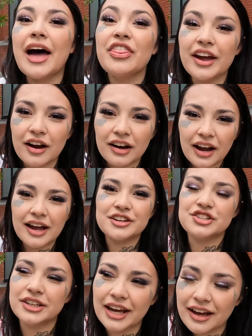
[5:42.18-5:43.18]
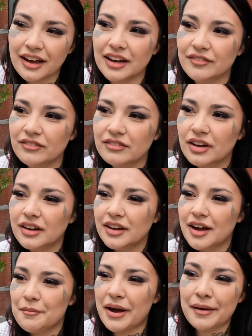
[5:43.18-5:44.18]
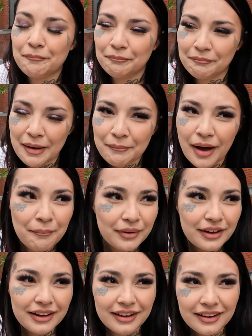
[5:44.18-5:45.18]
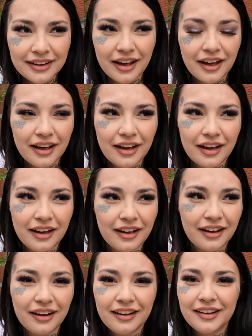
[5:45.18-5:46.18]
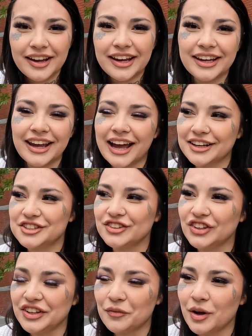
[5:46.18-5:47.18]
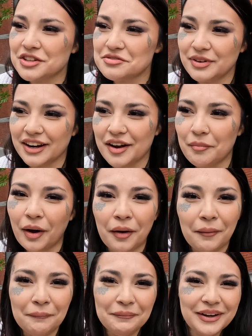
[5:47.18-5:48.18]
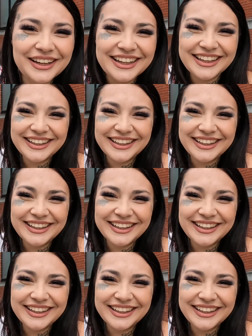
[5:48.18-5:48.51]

Yeah, they are. Actually, my papa, he actually wants me to come home.